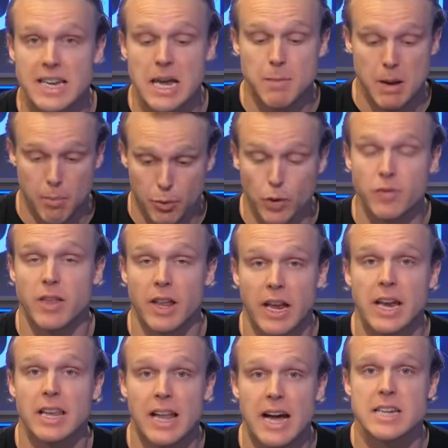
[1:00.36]
him. He proved it
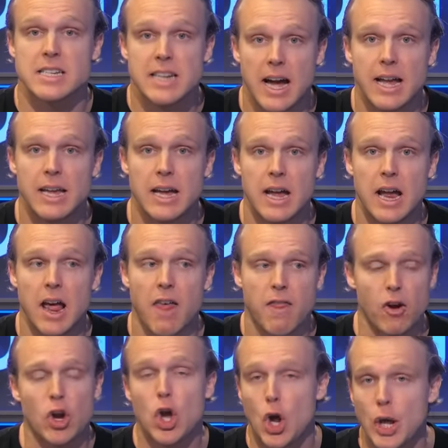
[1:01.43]
again last night.
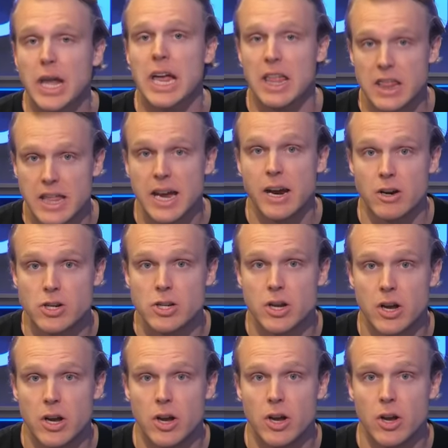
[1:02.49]
They're going to get theirs.
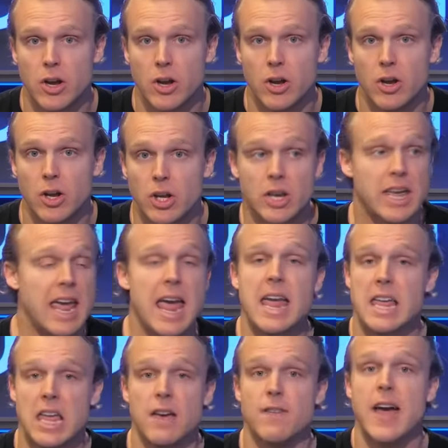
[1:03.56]
You
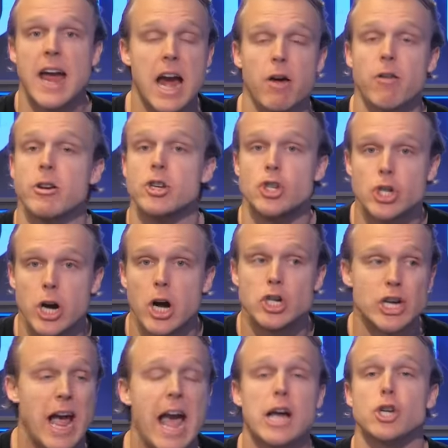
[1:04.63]
can't give Aaron Judge
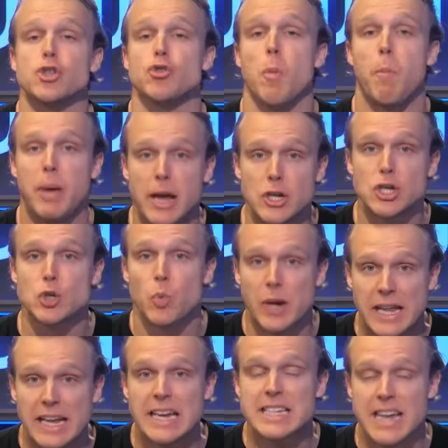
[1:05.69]
extra pitches when
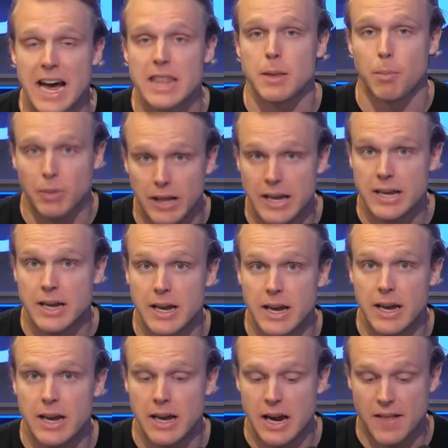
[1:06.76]
he's at the plate.
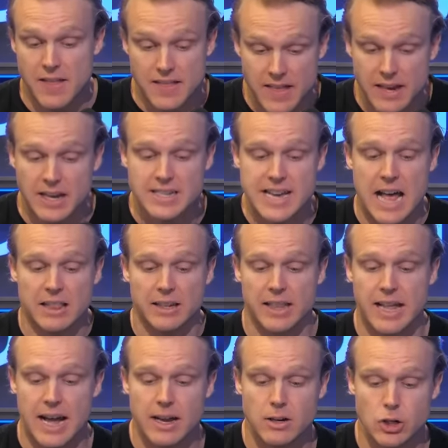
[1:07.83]
And they did exactly
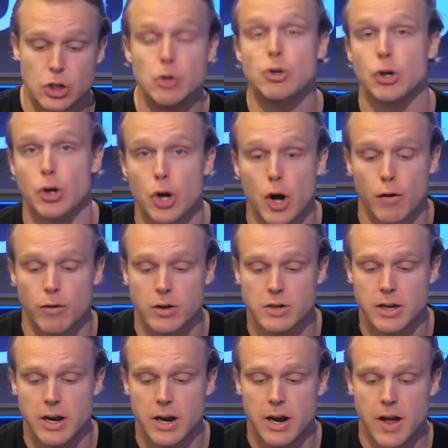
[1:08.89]
that. Two turnovers.
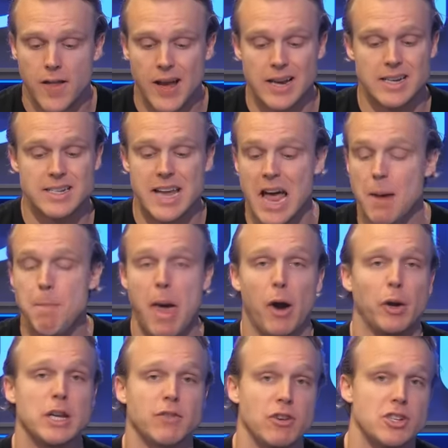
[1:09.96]
They had 10
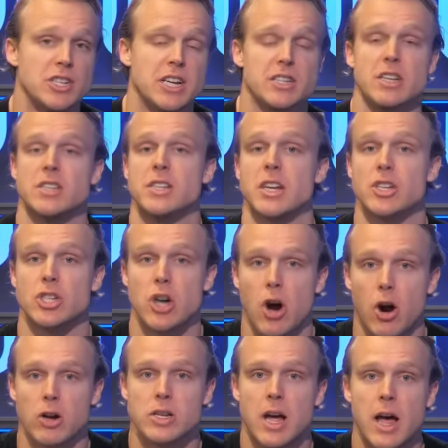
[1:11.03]
penalties for 66
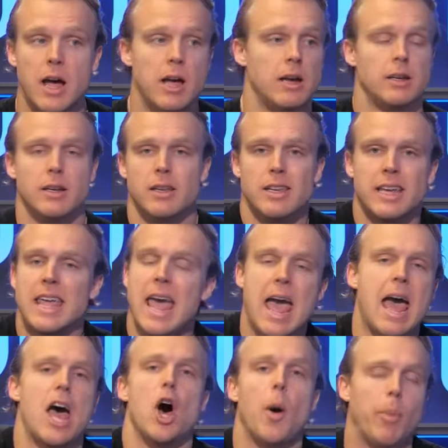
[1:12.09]
yards. You can't
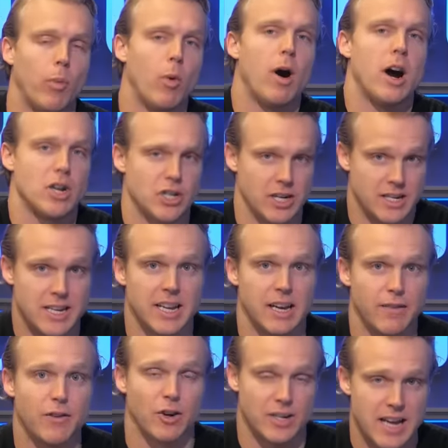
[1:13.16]
help Washington
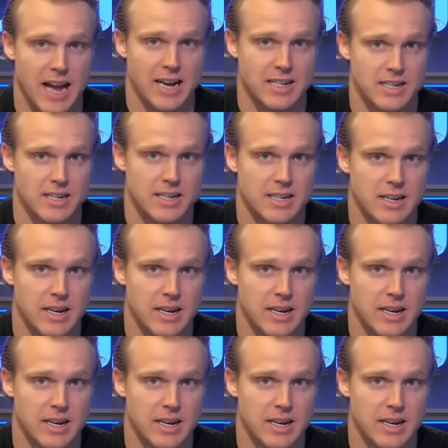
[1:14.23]
if you're Texas.